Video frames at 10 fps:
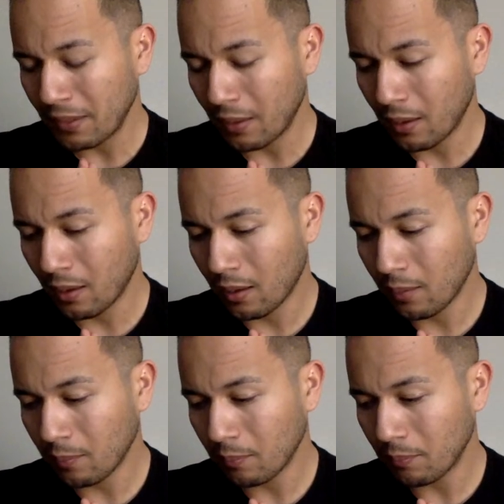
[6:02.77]

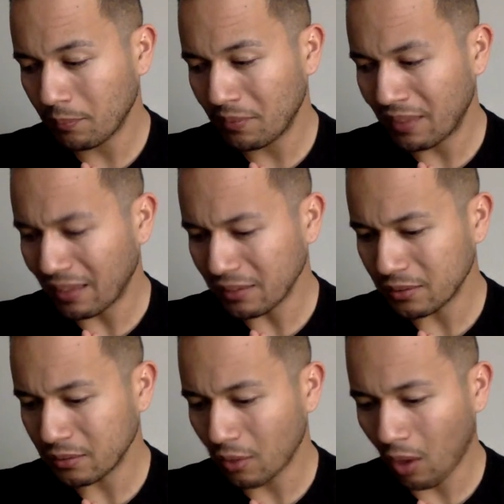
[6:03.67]

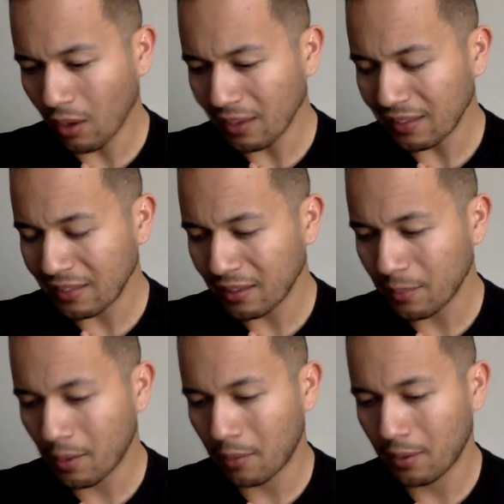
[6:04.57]
That's all I could think
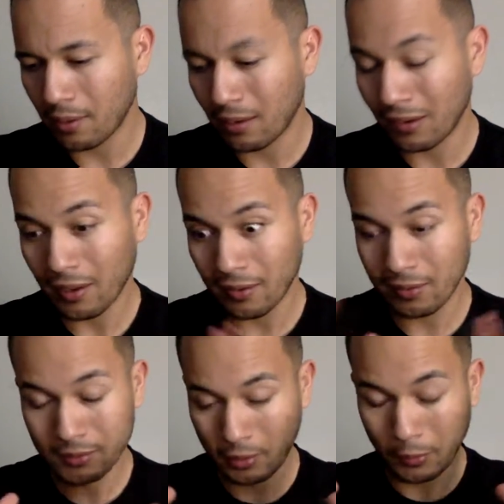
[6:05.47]
about right now. A lot of
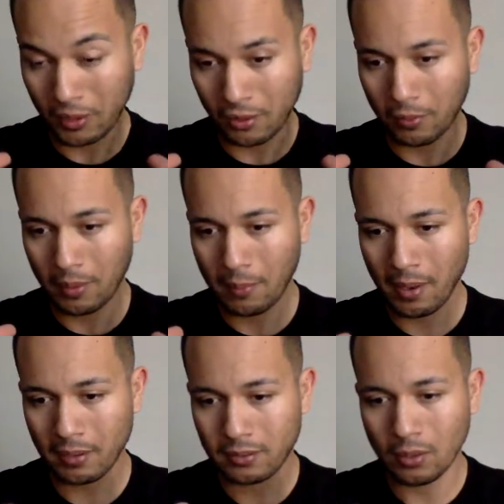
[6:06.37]
things are running through my
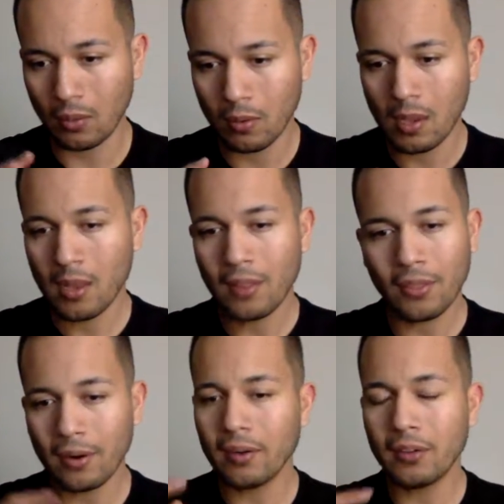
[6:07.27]
mind. So
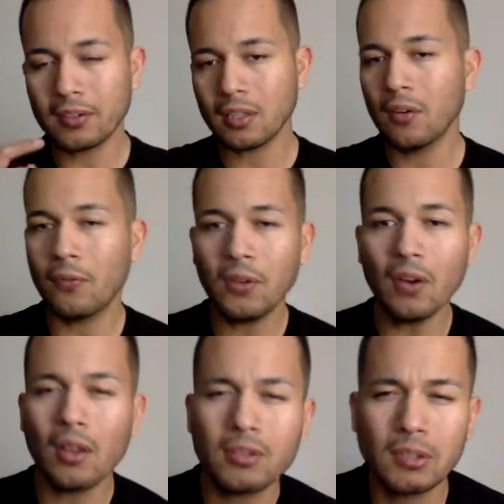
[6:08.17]
there's a few
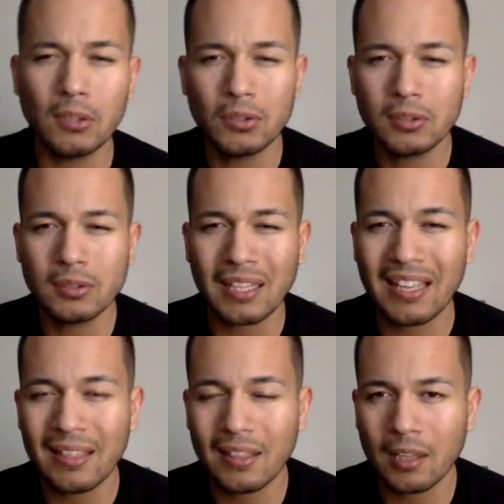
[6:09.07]
other solutions. I
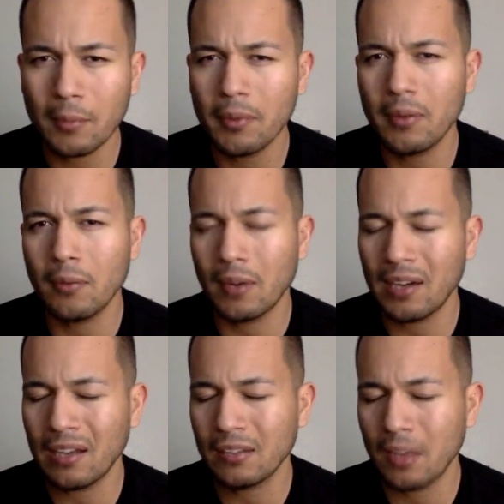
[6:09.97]
can't think of it right
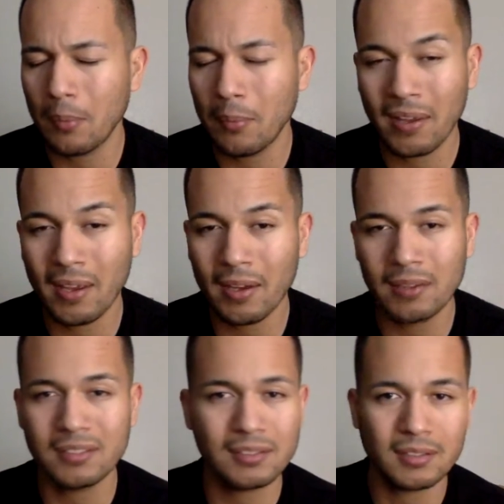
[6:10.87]
now on top of my head. I
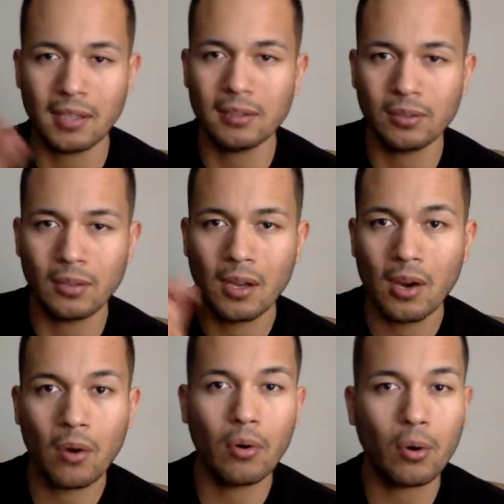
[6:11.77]
just decided to
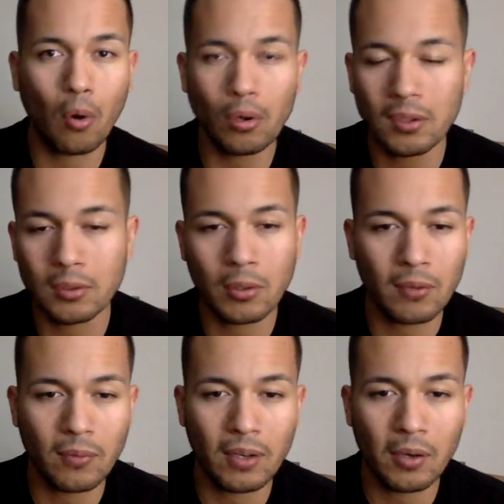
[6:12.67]
record this quick
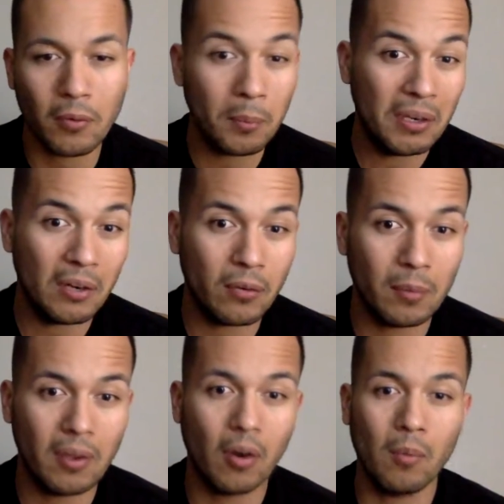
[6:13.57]
video from here
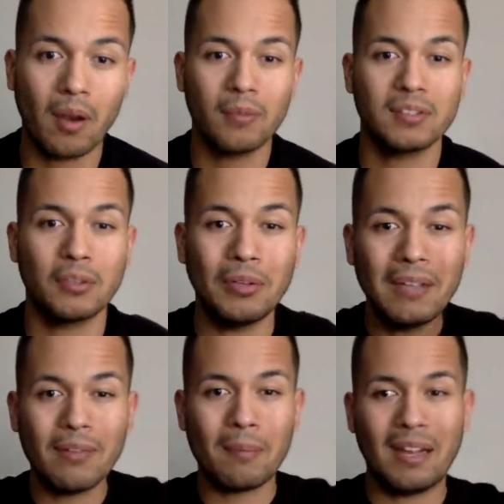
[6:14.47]
from my home office. Don't
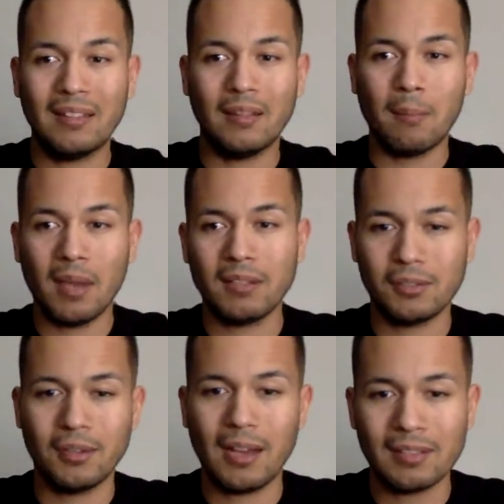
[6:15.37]
even mind the mess,
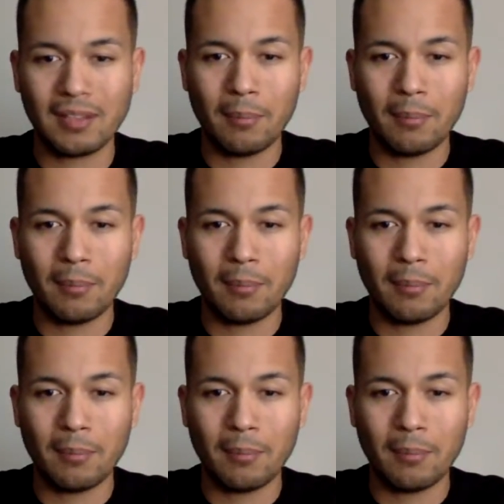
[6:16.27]
you guys.